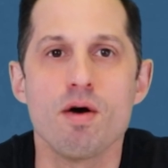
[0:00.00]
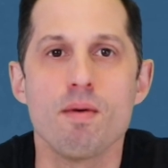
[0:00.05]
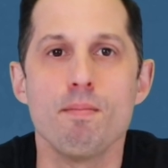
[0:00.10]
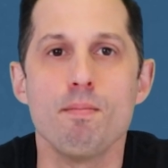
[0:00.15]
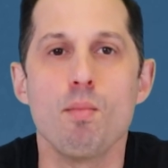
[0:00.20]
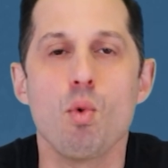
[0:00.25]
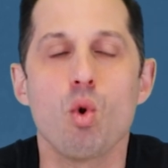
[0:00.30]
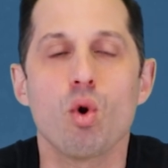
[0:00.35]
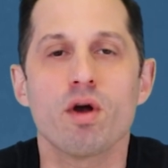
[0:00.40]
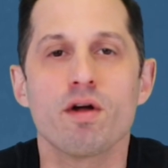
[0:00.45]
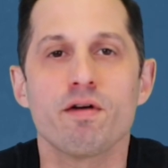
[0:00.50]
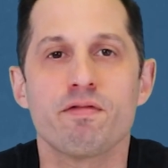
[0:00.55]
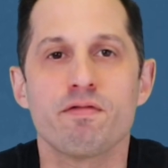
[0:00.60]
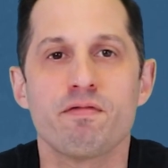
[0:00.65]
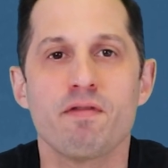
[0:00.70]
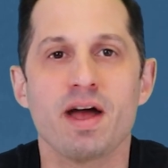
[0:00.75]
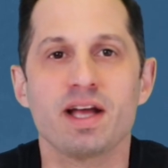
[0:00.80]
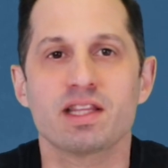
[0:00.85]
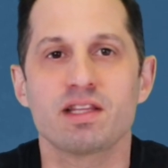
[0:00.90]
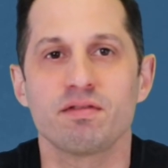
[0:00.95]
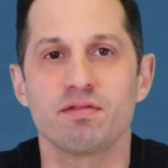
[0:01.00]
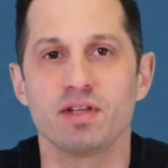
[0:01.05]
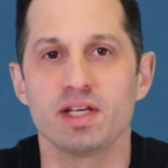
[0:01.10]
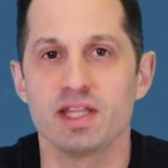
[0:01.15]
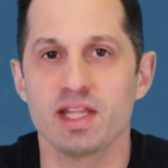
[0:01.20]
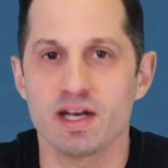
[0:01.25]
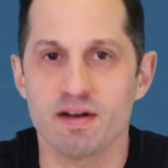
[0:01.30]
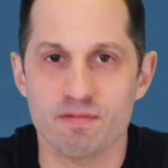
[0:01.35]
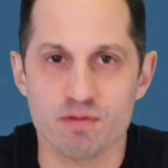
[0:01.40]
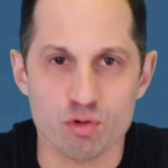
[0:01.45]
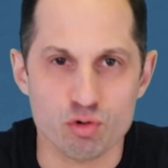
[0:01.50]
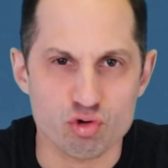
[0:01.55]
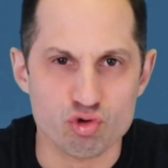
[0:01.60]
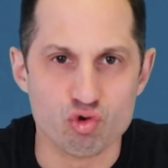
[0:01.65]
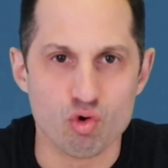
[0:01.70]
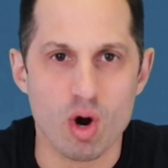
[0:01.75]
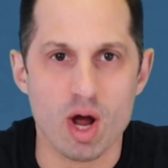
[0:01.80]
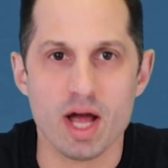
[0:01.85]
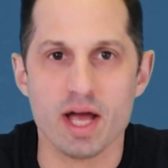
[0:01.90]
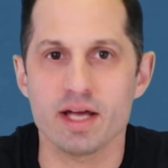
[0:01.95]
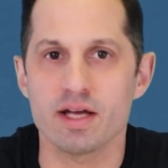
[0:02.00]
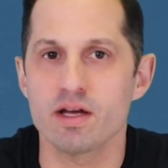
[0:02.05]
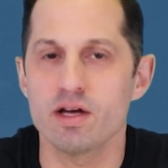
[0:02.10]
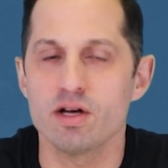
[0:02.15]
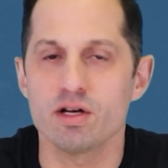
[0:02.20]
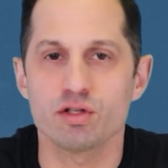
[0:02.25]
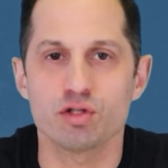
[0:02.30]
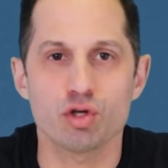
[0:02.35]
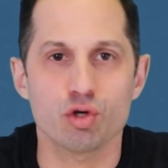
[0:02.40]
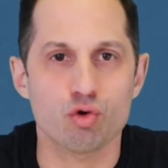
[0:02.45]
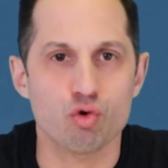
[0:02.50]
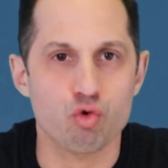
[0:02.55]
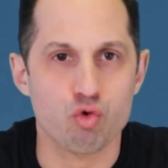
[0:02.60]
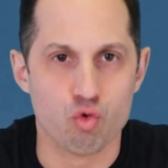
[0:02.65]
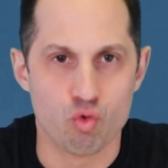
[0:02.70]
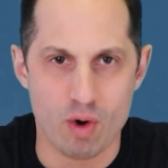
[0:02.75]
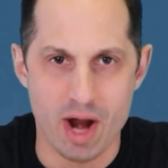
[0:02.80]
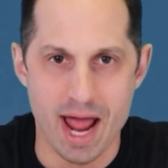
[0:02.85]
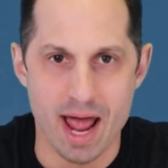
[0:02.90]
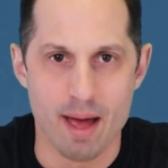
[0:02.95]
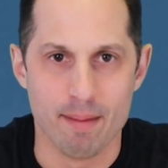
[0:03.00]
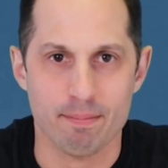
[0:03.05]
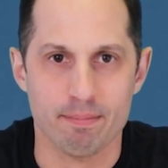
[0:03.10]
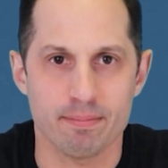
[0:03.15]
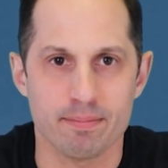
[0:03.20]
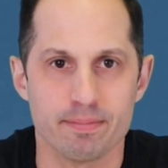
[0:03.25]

more effectively than if you're trying to cram.